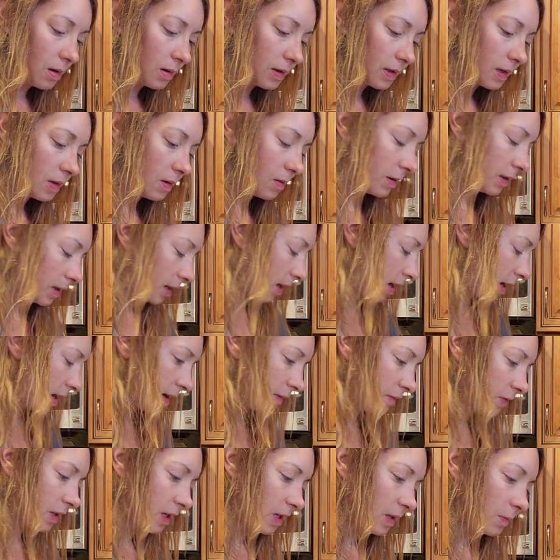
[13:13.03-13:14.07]
So it's a
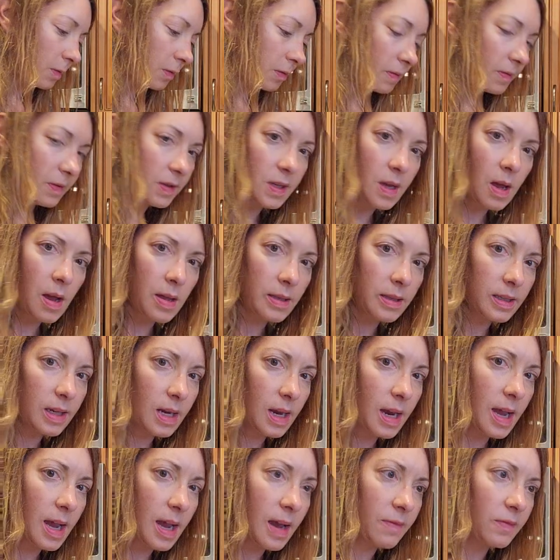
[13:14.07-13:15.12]
1/2 teaspoon of salt,
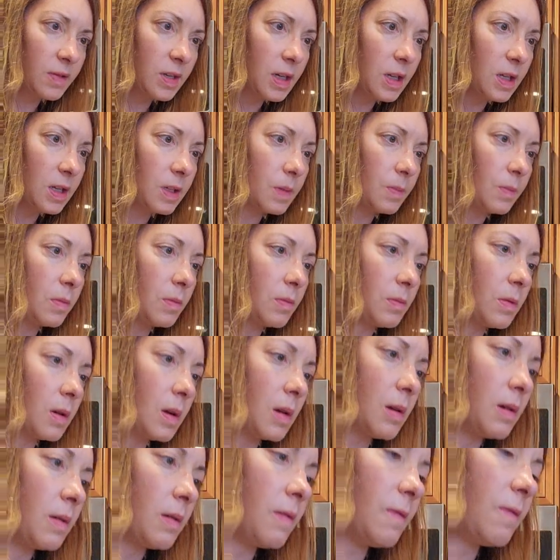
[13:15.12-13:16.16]
a 1/2 teaspoon
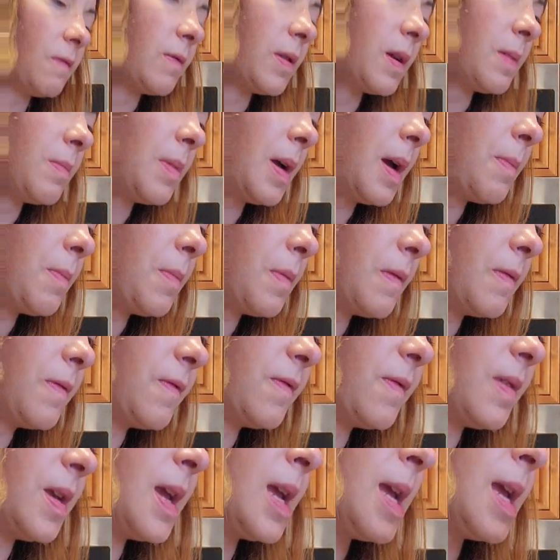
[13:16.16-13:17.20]
of red pepper
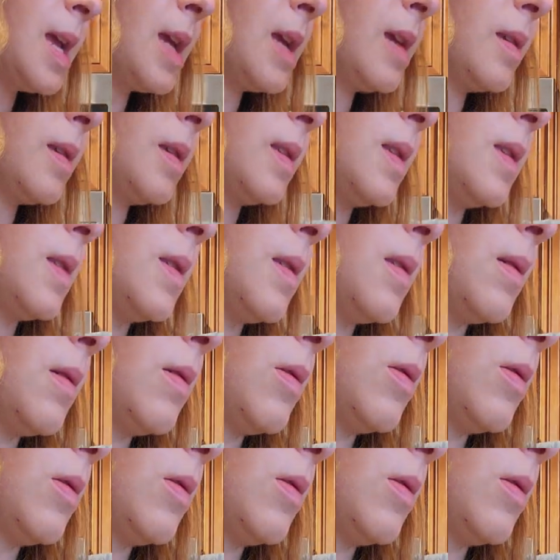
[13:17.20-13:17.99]
flakes,